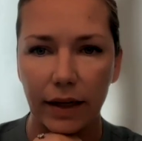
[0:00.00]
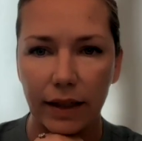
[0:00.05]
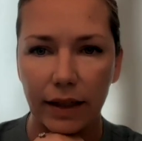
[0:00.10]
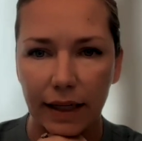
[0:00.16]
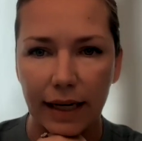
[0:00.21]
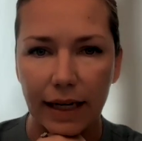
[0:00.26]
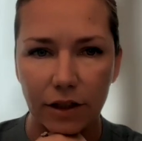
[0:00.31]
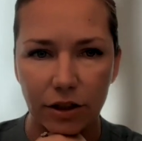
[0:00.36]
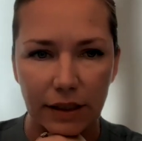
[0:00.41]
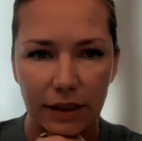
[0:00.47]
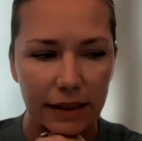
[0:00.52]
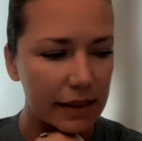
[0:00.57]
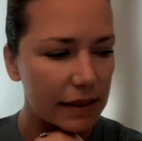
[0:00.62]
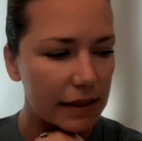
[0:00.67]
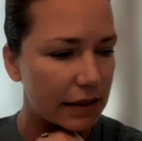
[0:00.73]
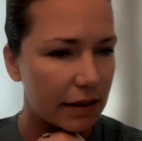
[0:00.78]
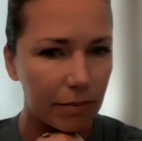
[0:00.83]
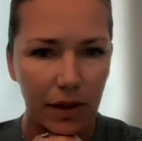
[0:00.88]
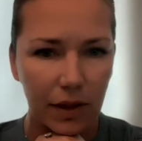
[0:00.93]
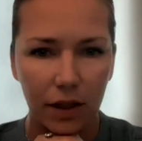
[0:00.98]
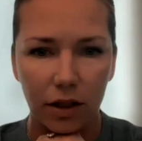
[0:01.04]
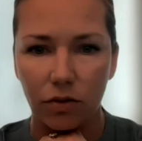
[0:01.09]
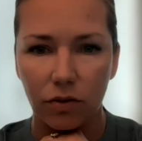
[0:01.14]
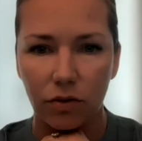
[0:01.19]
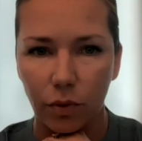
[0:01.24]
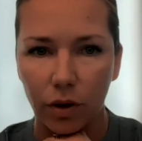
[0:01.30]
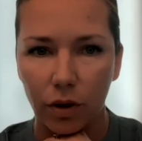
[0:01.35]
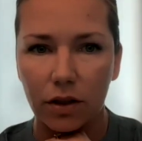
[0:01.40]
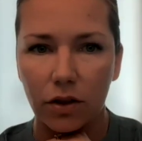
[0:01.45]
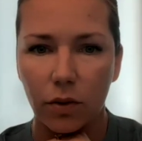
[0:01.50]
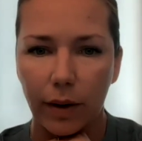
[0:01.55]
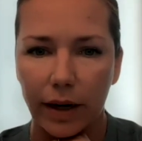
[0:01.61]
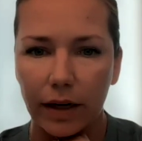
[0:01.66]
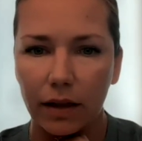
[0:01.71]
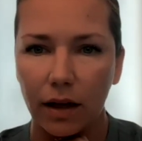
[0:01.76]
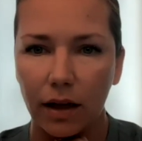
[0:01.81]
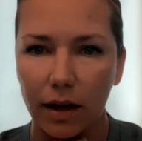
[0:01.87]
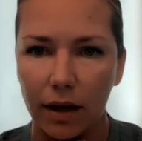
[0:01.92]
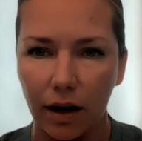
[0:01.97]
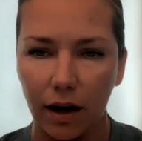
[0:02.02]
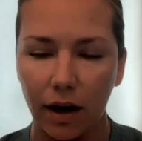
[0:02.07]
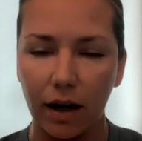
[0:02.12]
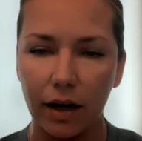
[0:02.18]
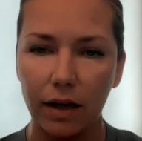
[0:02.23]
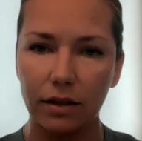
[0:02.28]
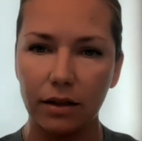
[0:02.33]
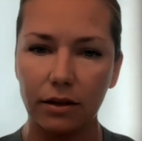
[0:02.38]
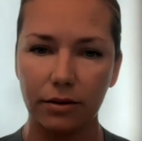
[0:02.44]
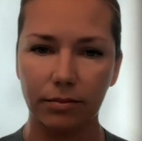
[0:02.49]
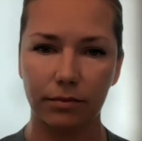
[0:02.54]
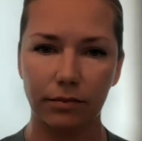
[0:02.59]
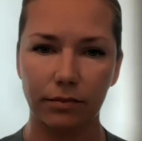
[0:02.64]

Ganesh, that's something you've worked quite a lot on.